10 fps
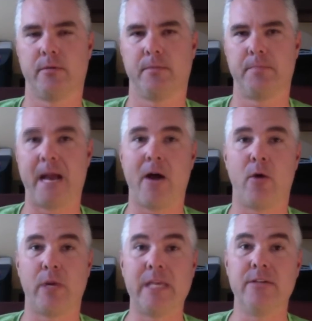
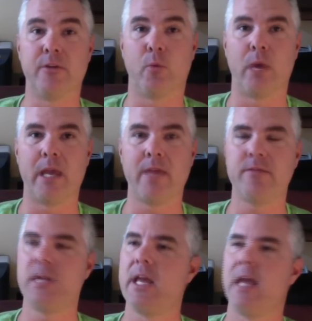bow into the waves,
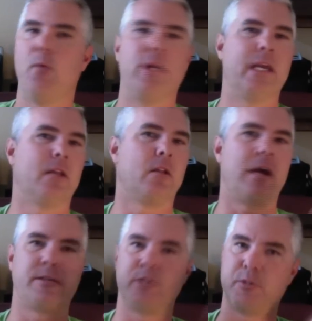and we get
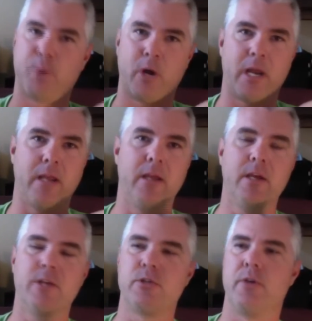lots of spray.
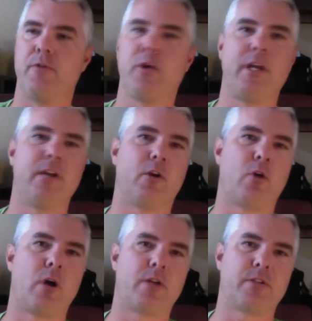So if you're hitting
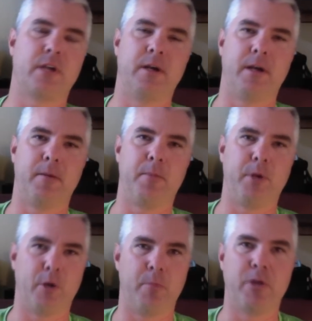across
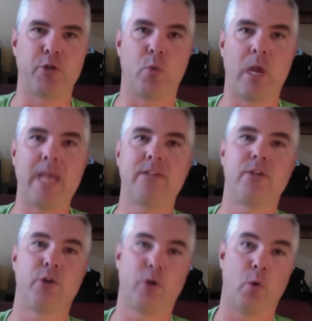a bunch of wakes and
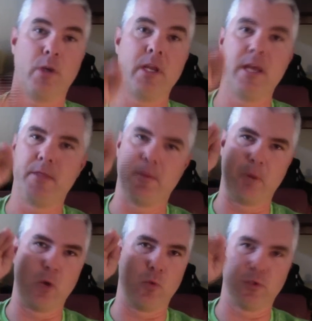you're going, the
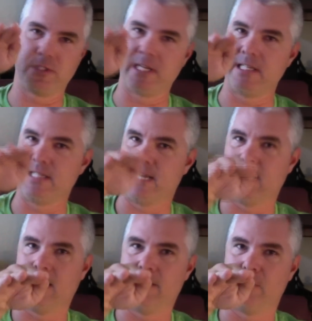boat will stay dead
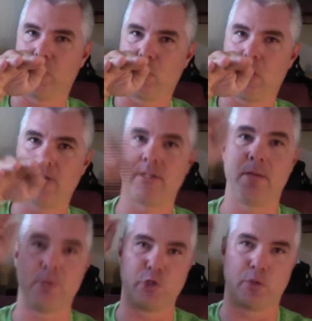level across it,
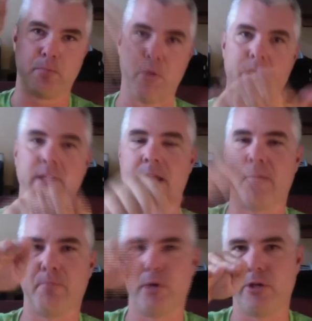but you're putting
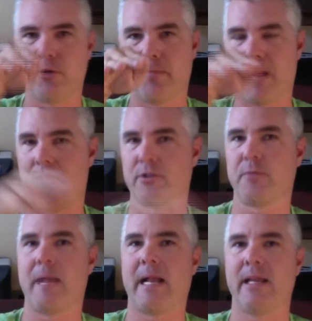your bow
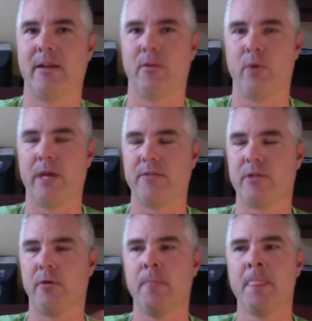smack into the wave.
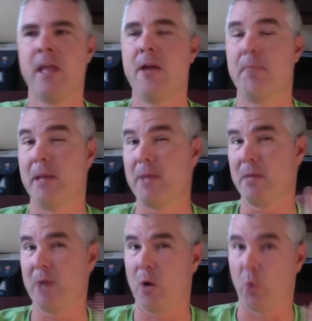So maybe I'm
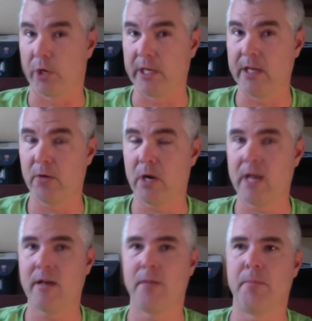not working it
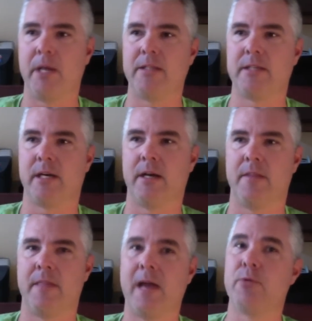right, but
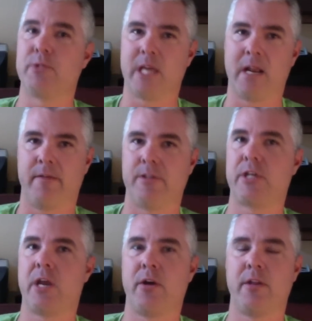that was kind of a
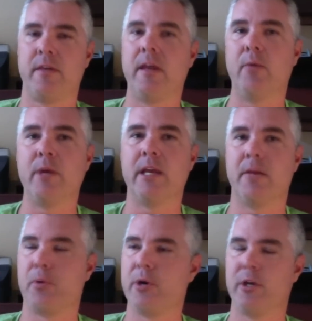scary thing. We hit a
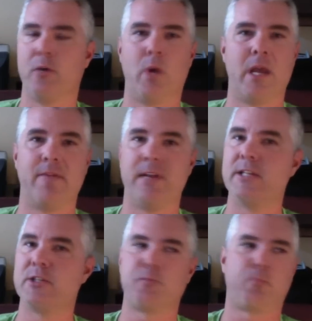pretty good wave, and it
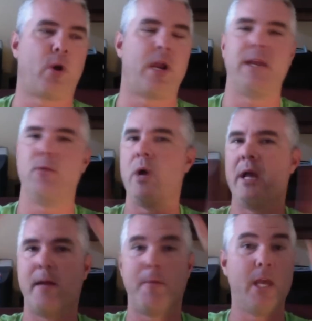sprayed way
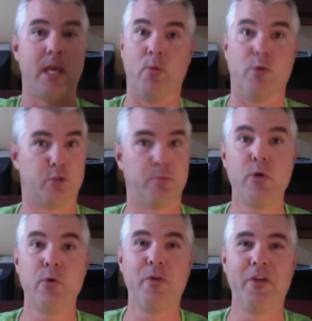up. It was
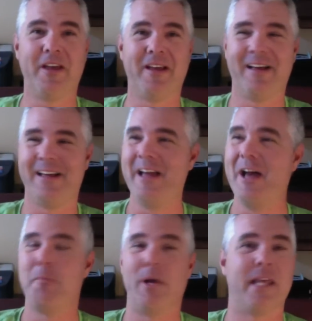smooth,
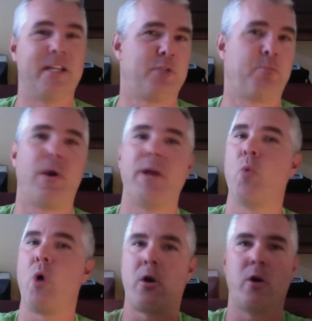but it sprayed
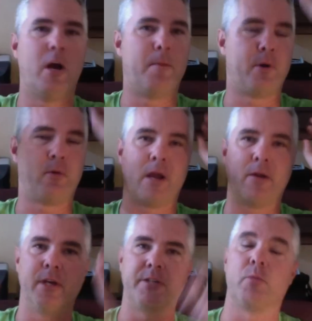water up and around
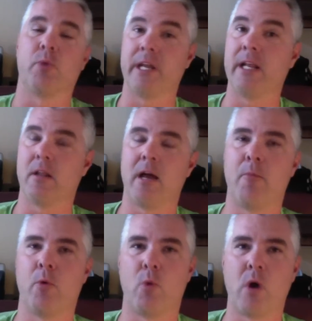us, and we're getting a lot
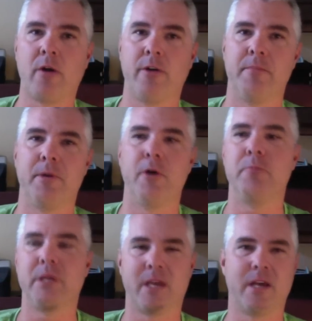more water in the boat
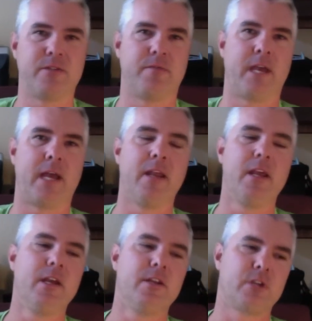because of that.
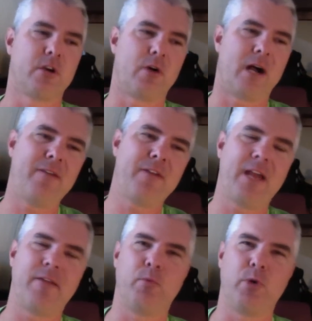So I've
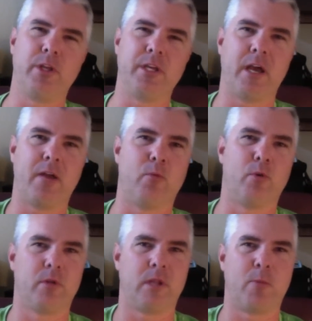kind of really gotten a
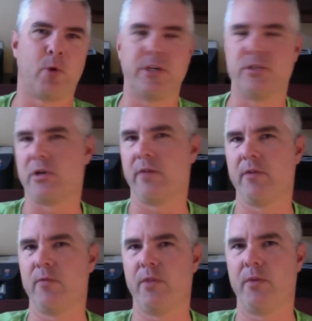lot more conservative
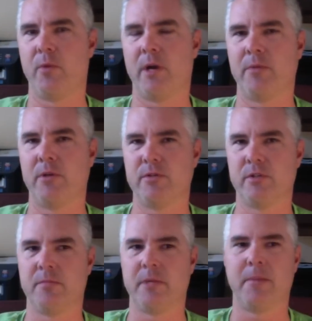with them when I'm using
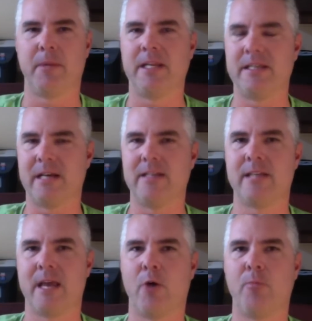them, but it does
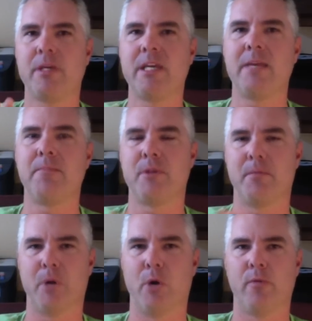help keep the
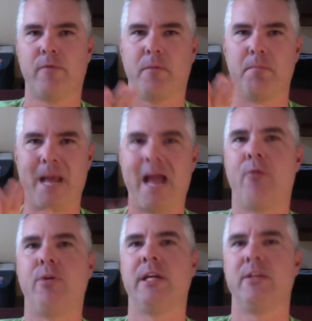boat from
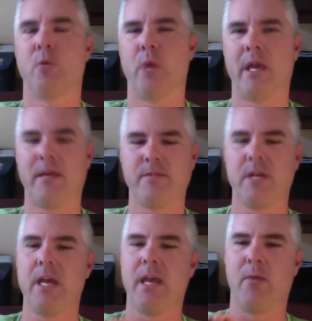pounding in the waves.
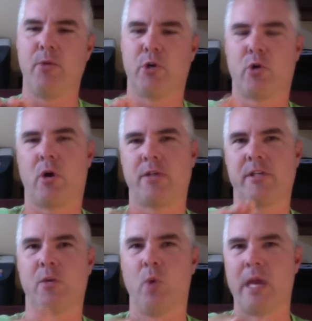And when you're
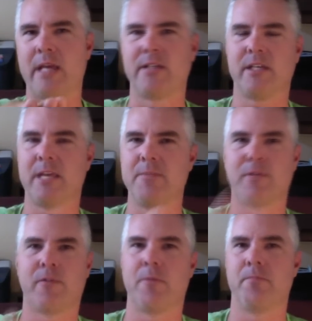crossing wakes, it keeps it
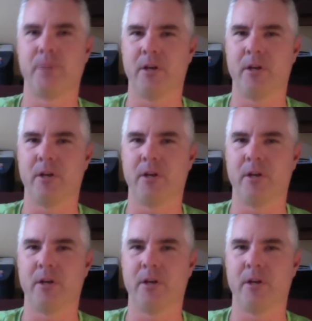from,